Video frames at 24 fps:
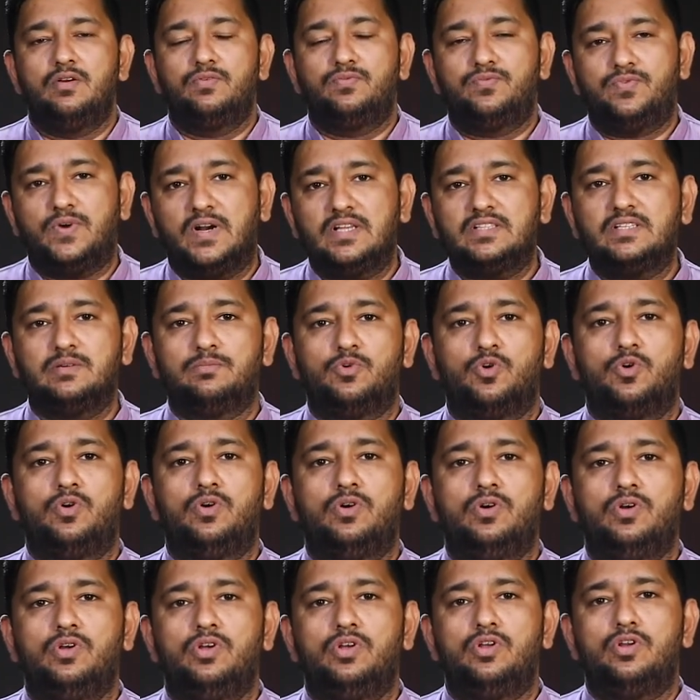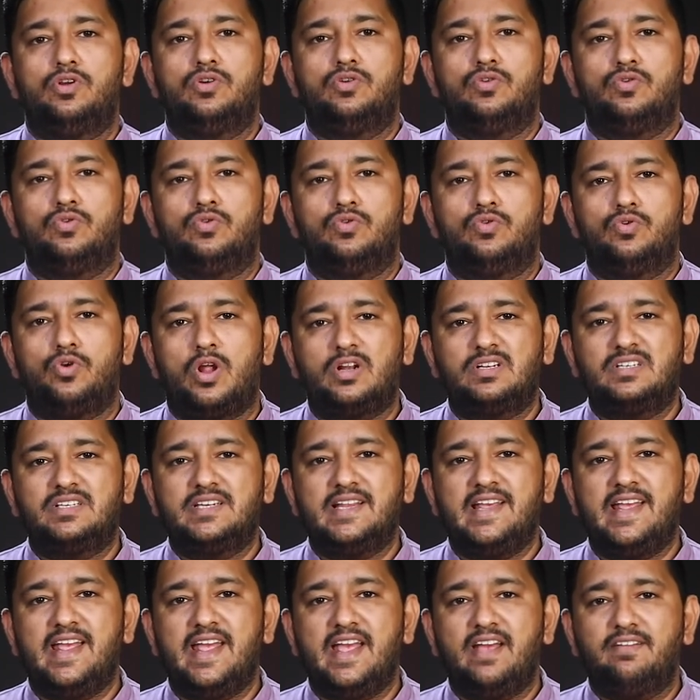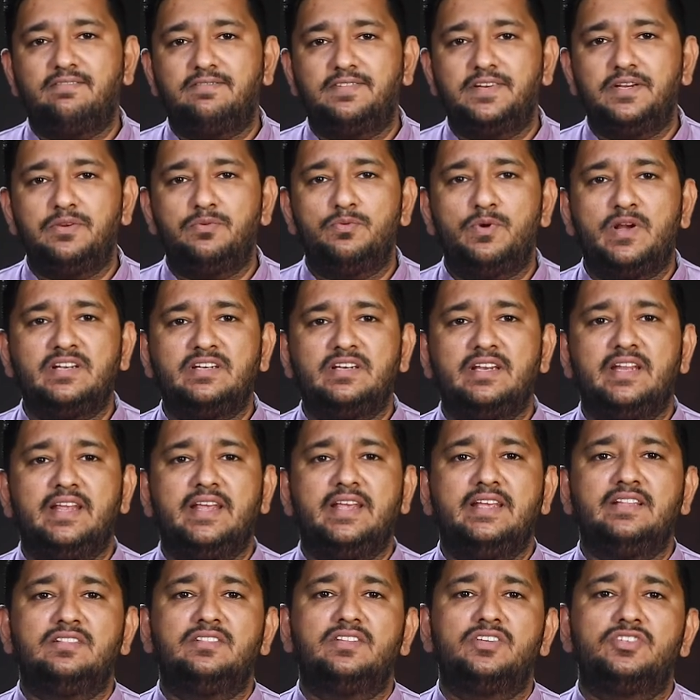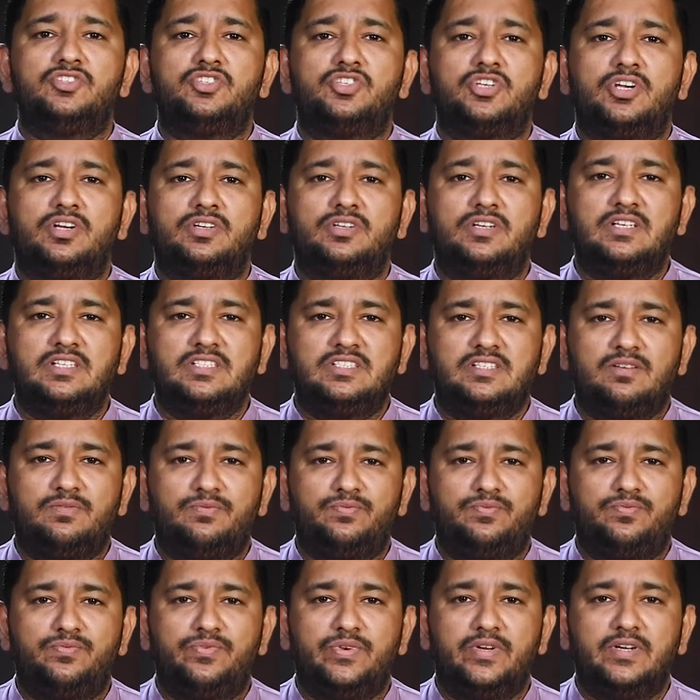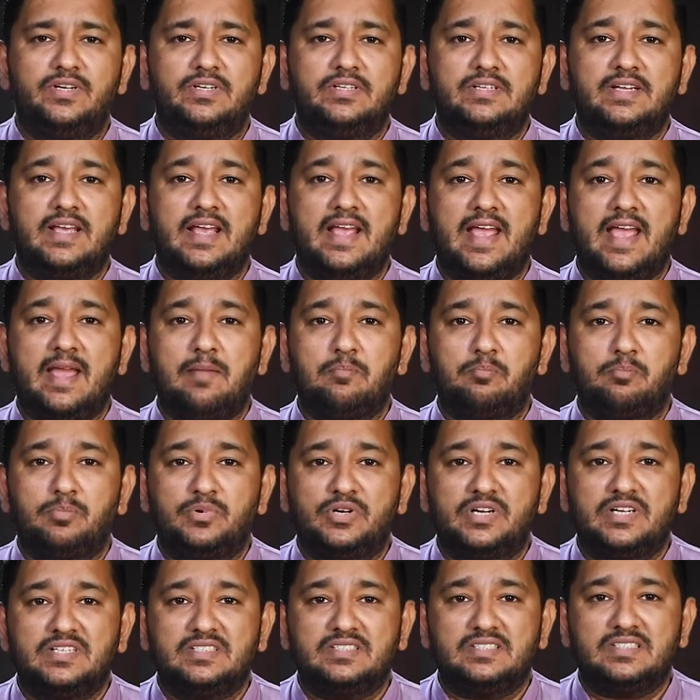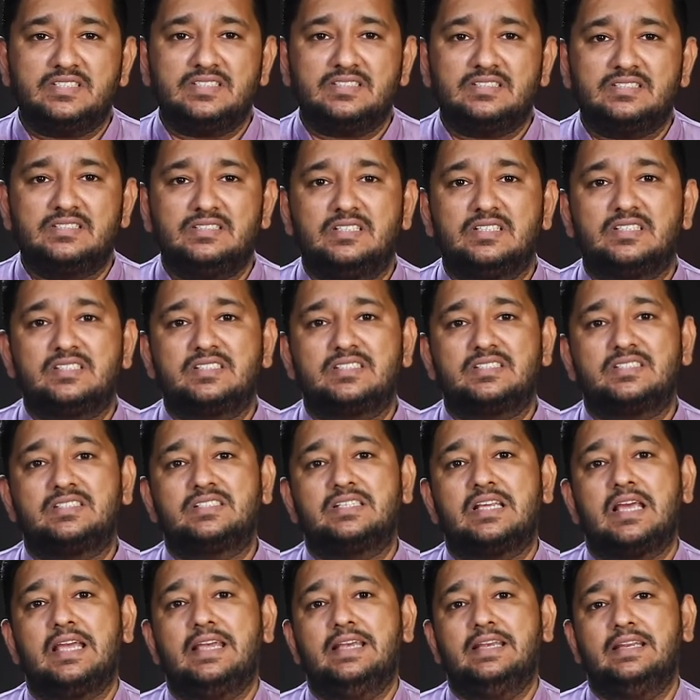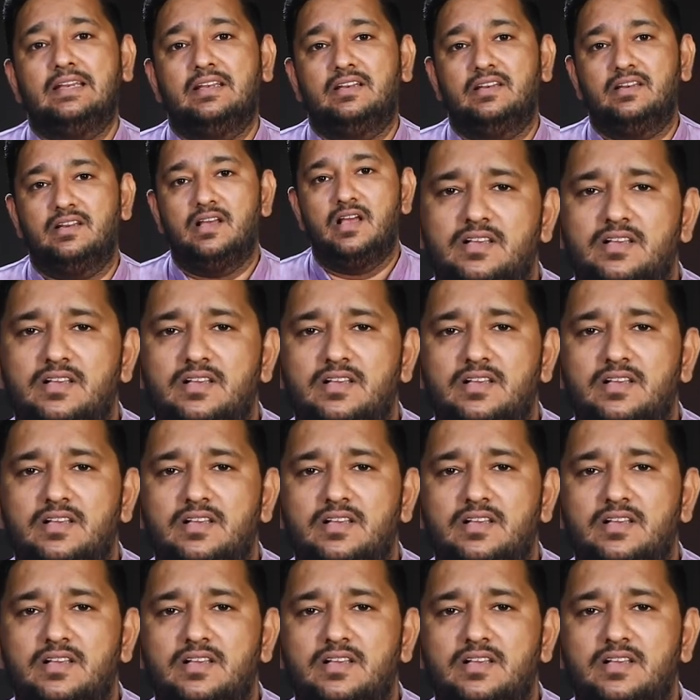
Furthermore, not everyone in the journalism field embraces the style.